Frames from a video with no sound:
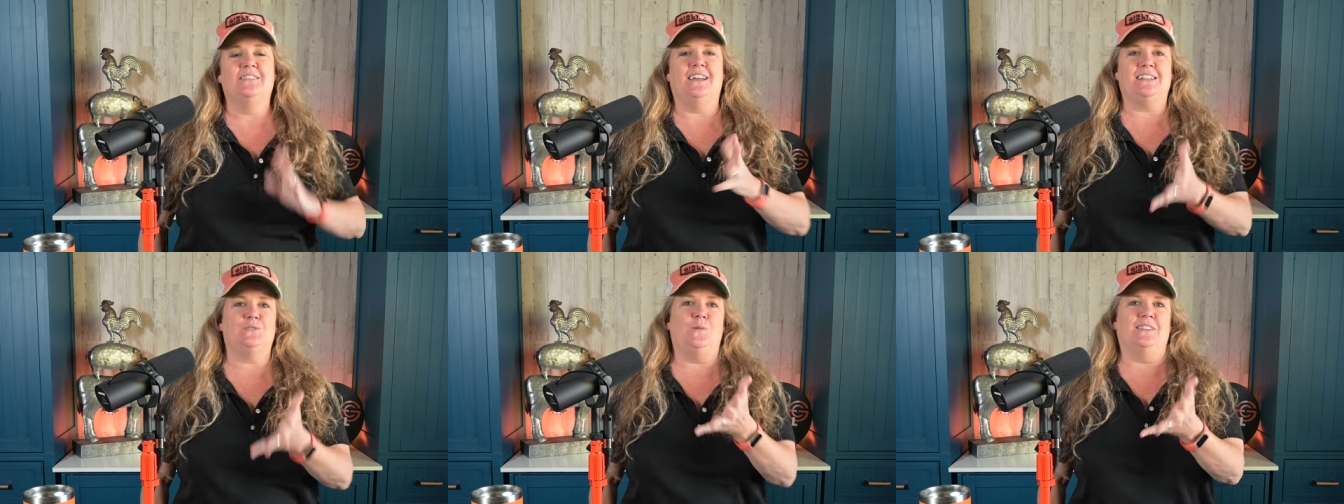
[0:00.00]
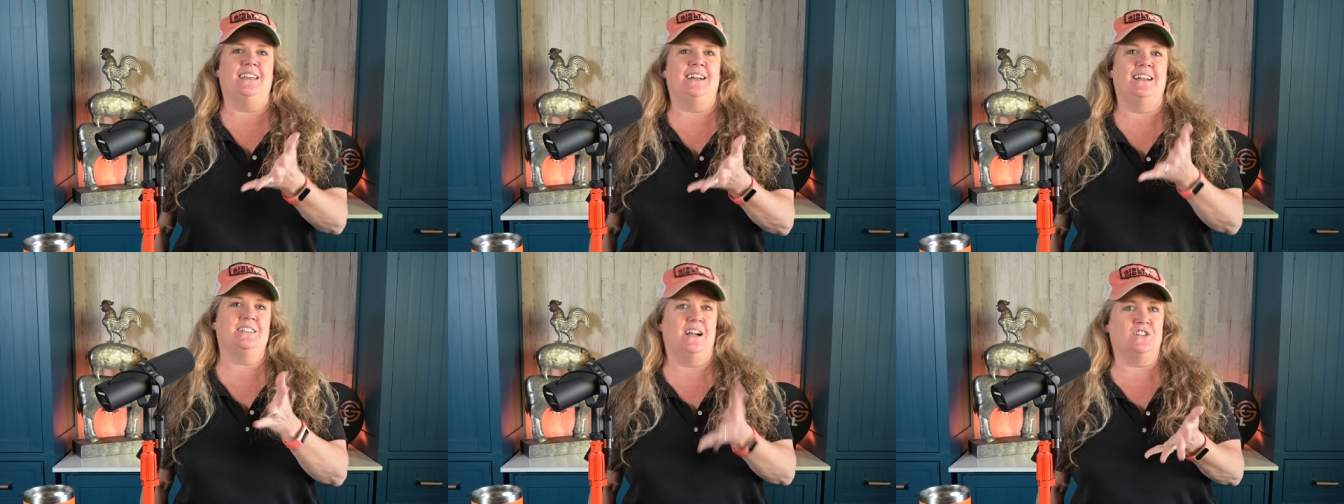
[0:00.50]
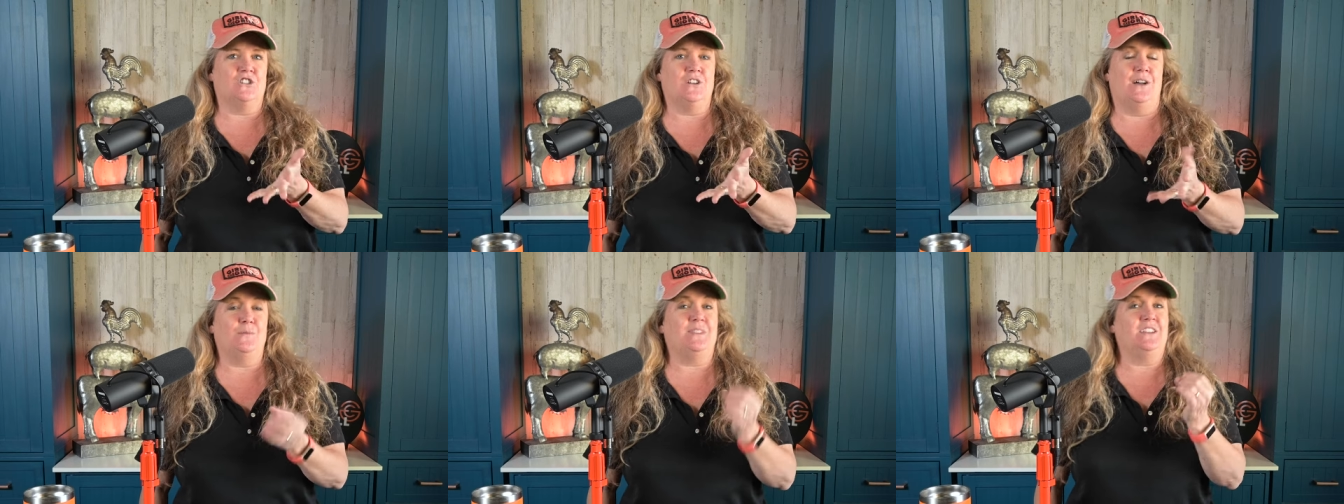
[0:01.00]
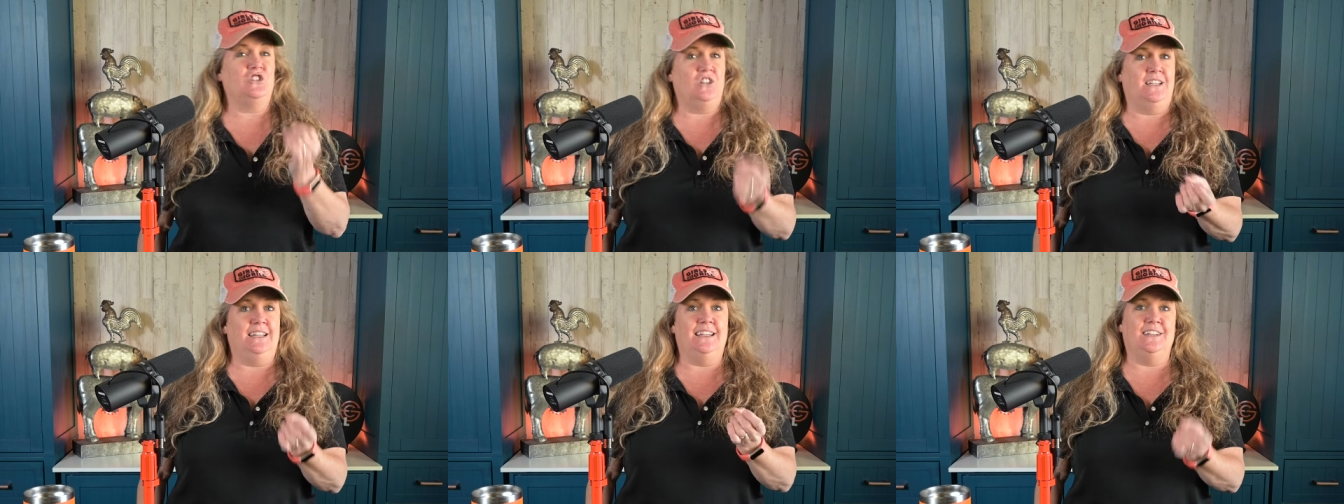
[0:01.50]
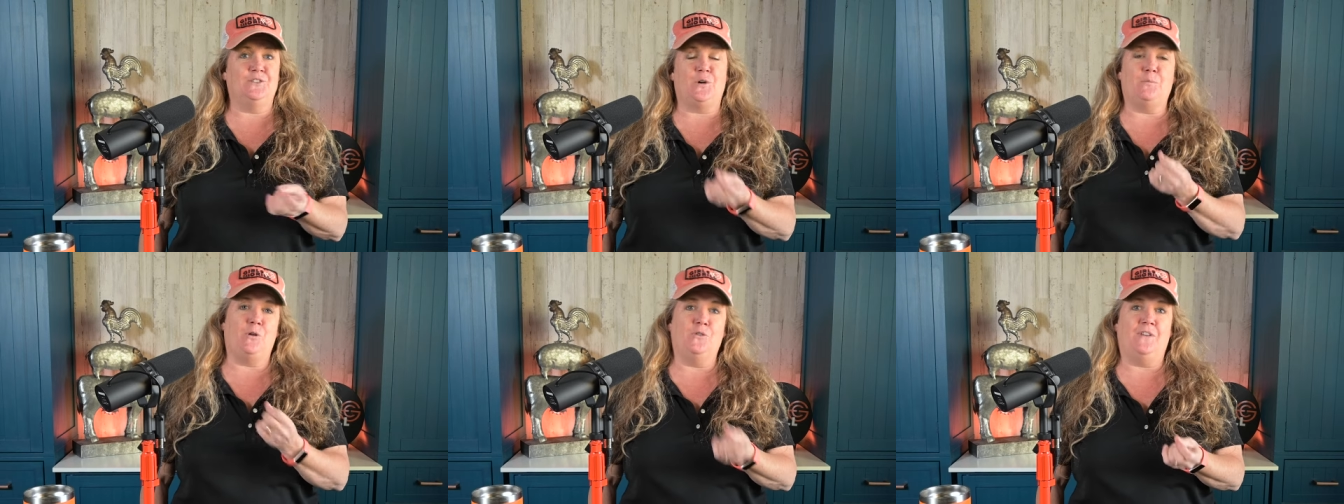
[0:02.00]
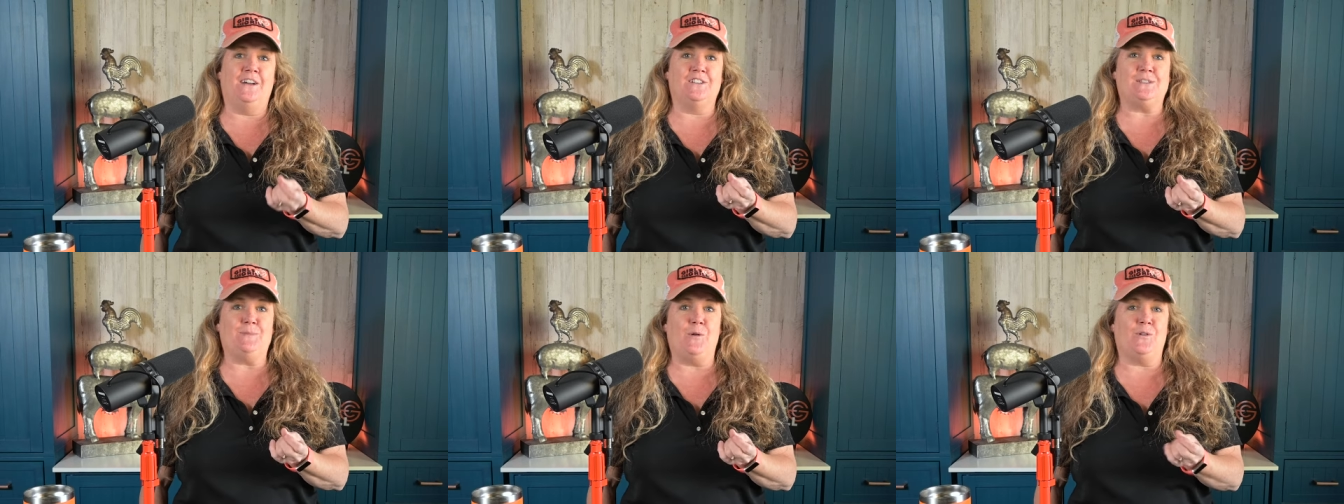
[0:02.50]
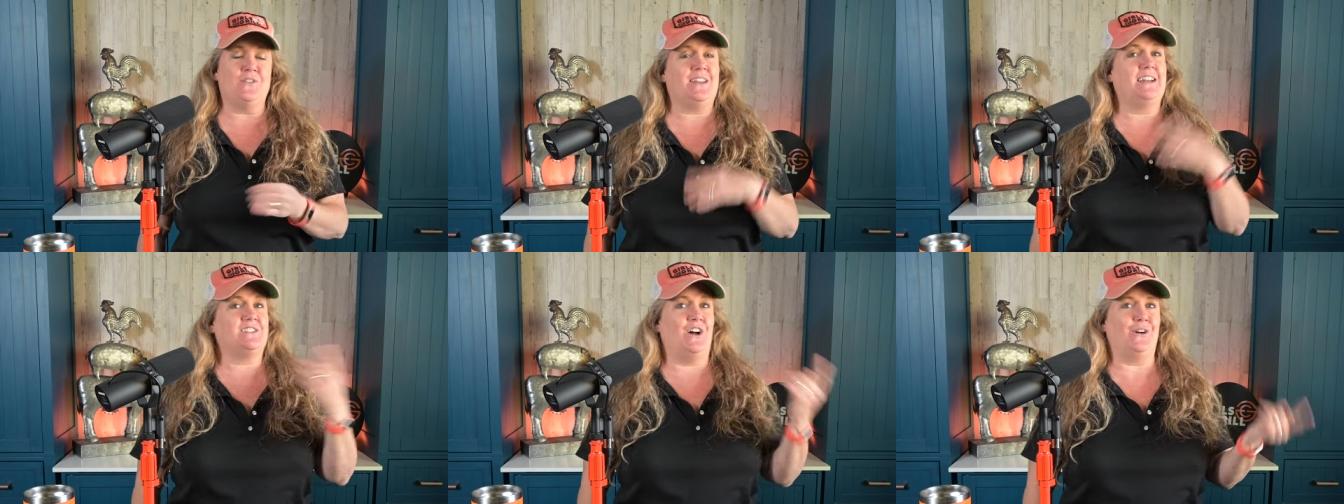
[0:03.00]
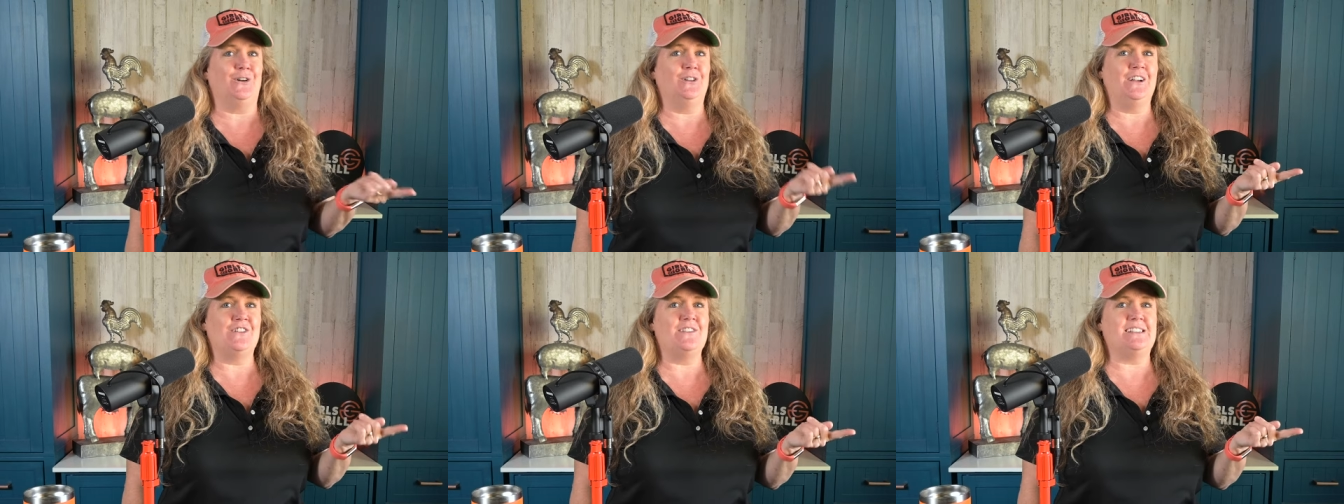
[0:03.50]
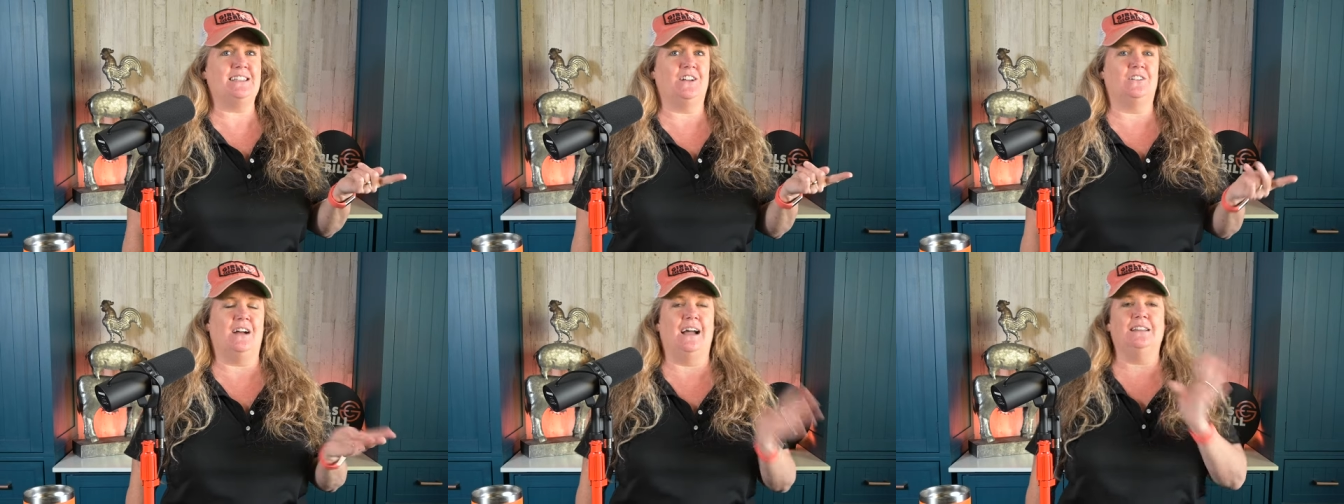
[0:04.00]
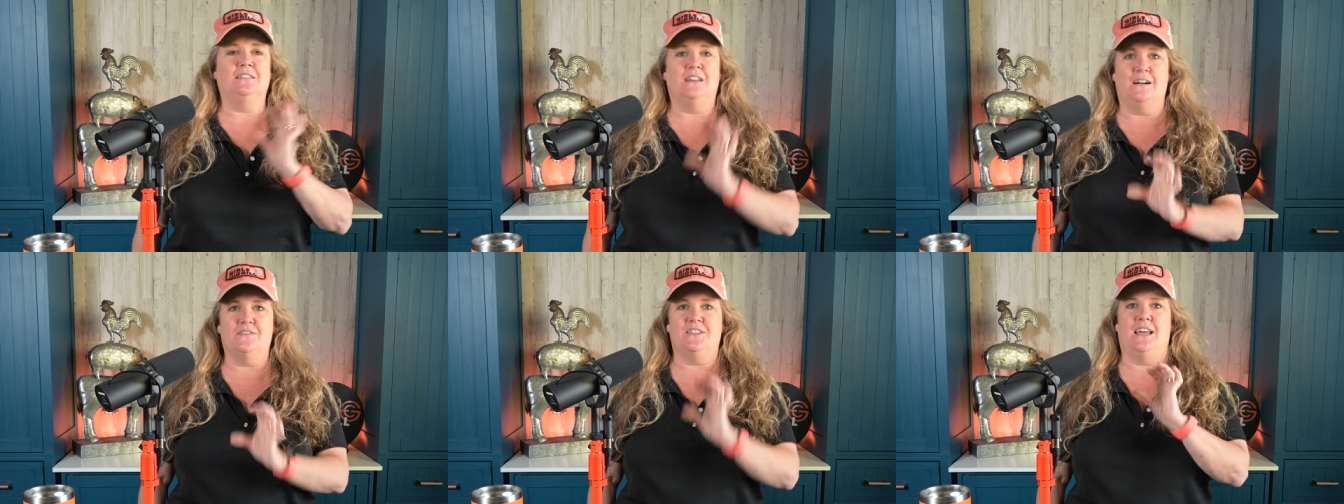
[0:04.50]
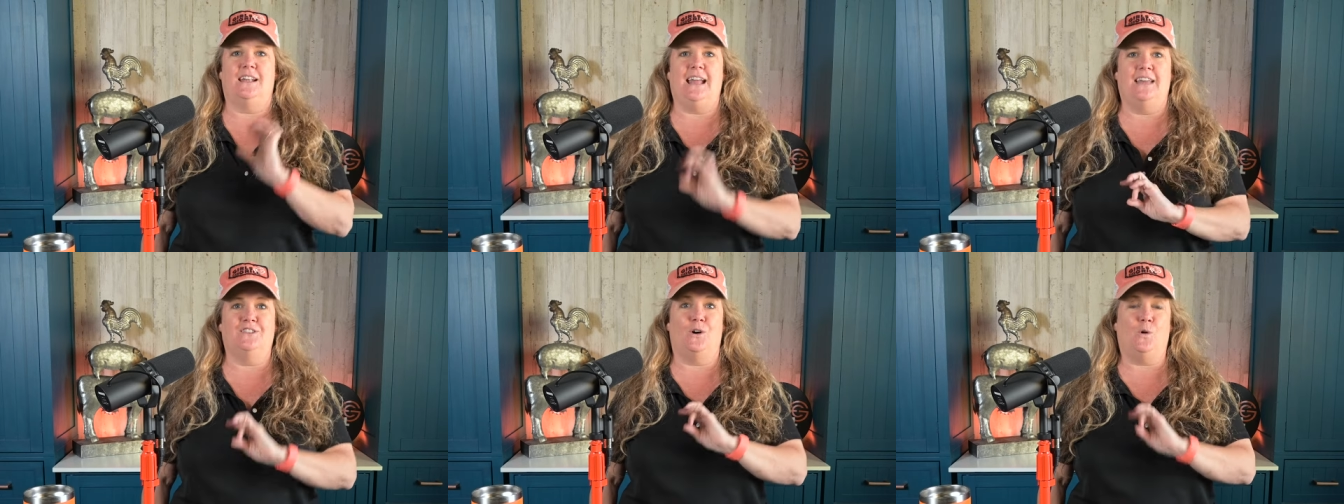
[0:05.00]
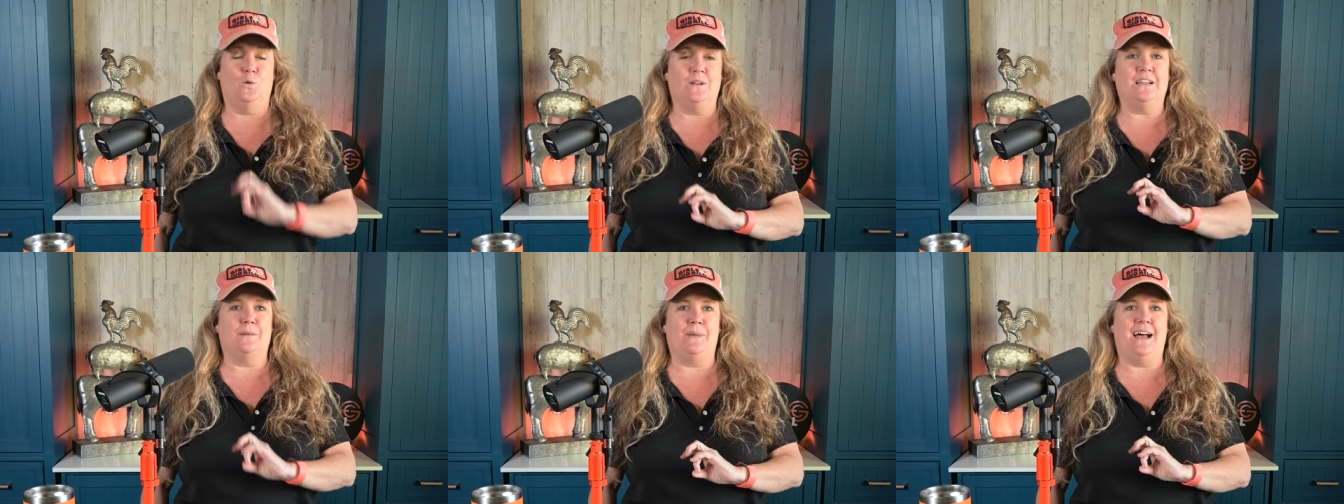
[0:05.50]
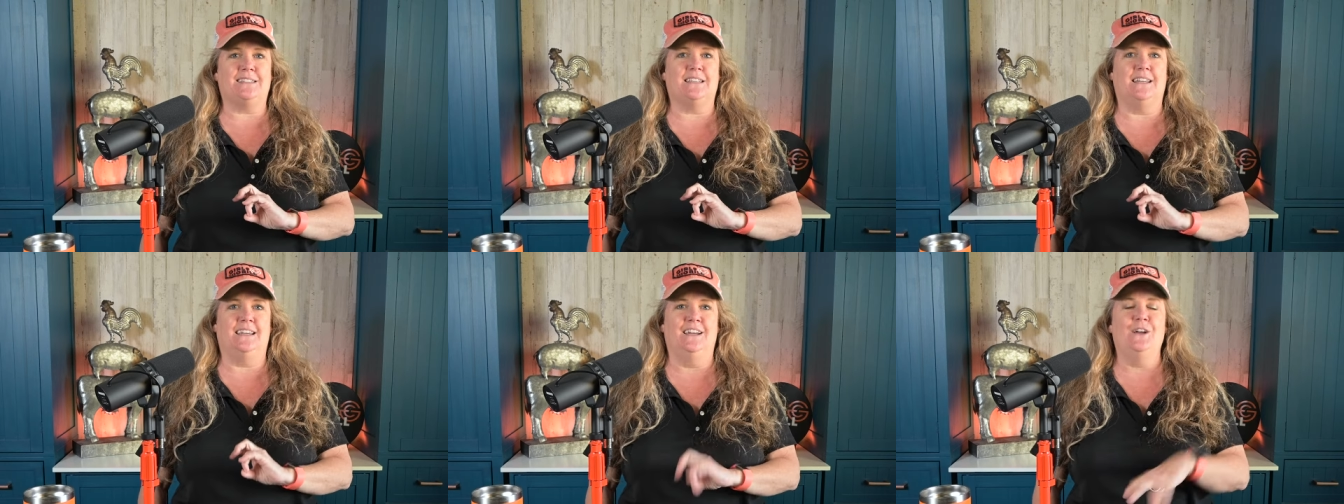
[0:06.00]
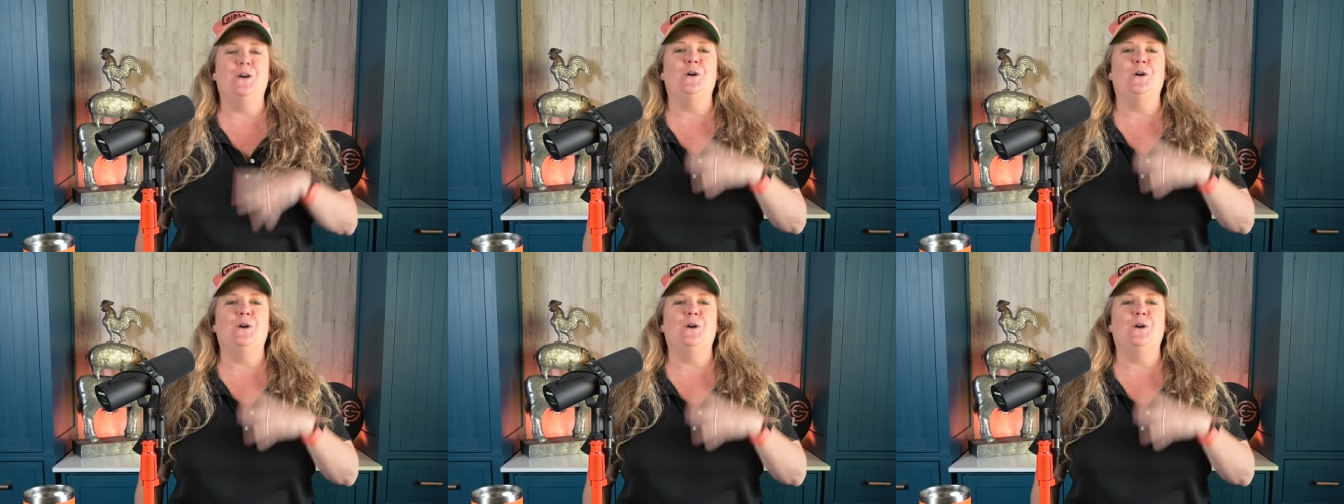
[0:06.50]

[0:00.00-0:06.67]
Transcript: That's one thing I touched on with the GE indoor profile smoker that I saw earlier this year. I loved that it had the holding capacity.